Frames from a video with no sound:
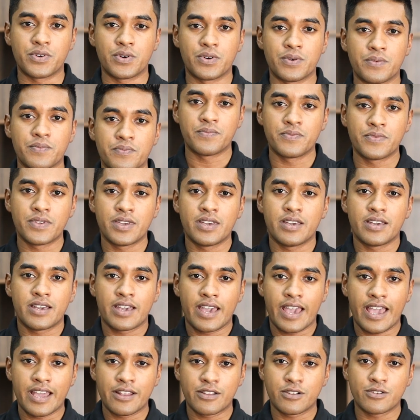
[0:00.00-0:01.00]
drone.
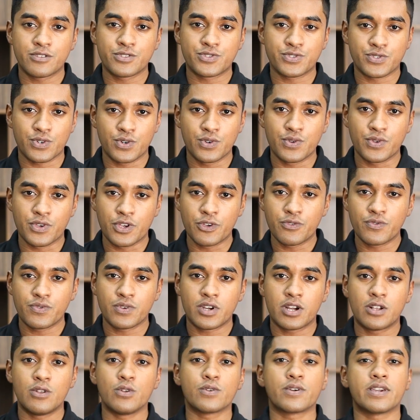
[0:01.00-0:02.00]
And also
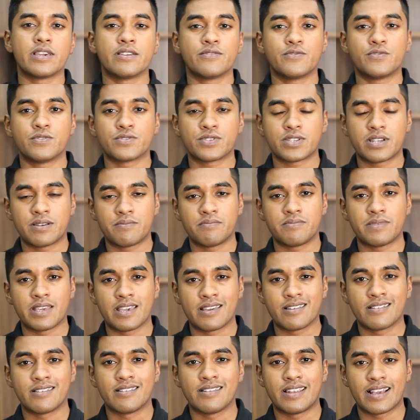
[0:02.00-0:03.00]
if you are looking for
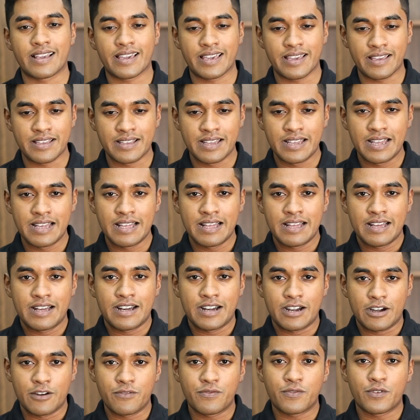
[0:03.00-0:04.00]
something like a
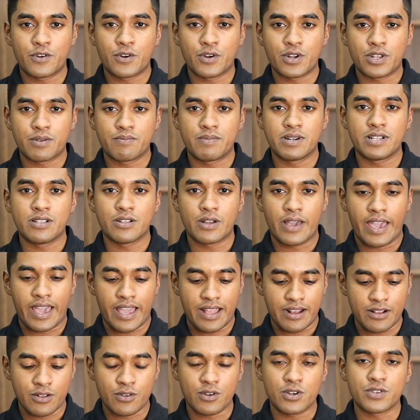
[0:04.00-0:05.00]
affordable
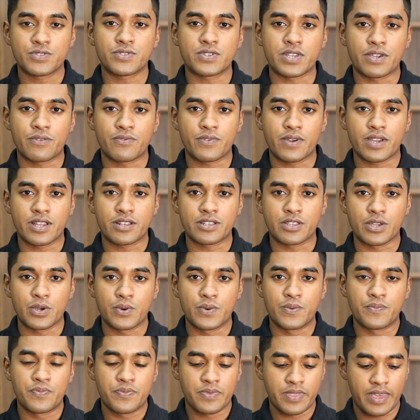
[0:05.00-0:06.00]
and cost
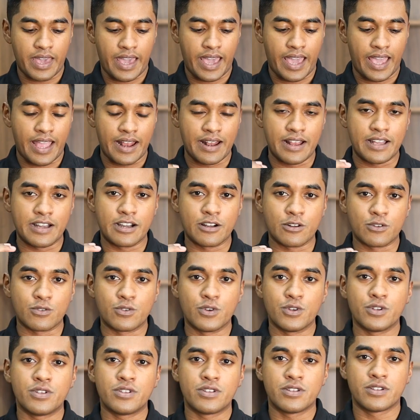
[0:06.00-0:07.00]
effective and a
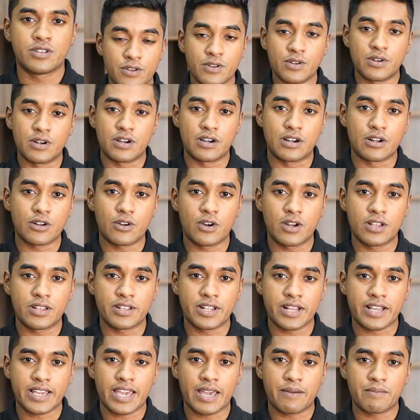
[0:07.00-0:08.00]
good uh,
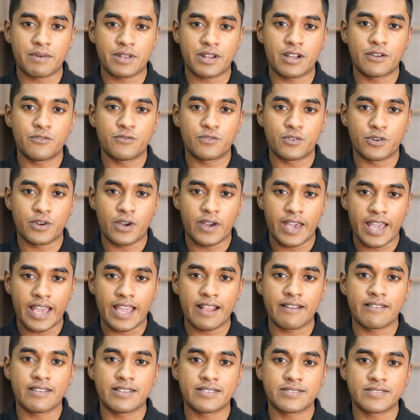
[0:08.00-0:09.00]
quality camera for your
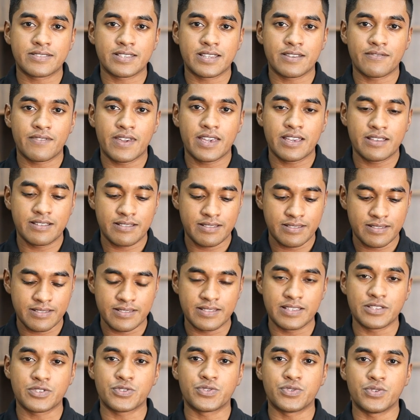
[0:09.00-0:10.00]
aerial survey,
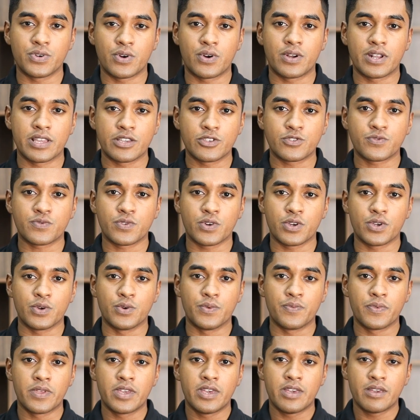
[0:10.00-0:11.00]
this drone is for
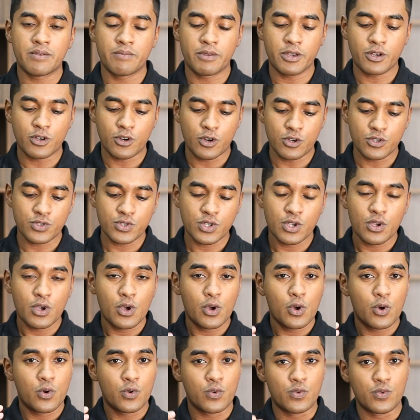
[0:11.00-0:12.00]
you, because
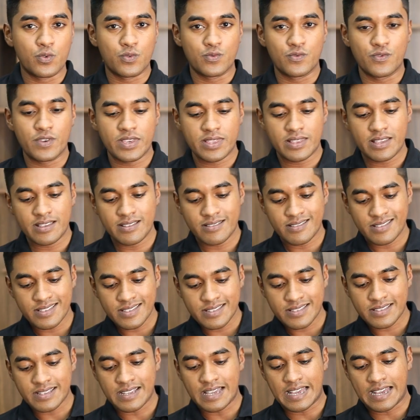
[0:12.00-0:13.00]
within
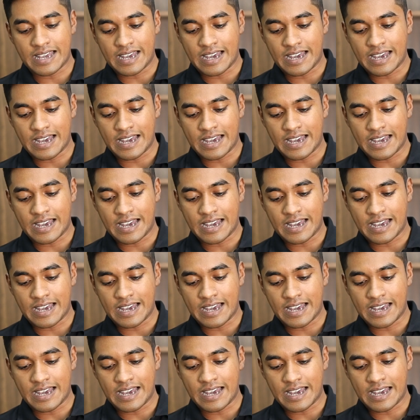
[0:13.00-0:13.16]
this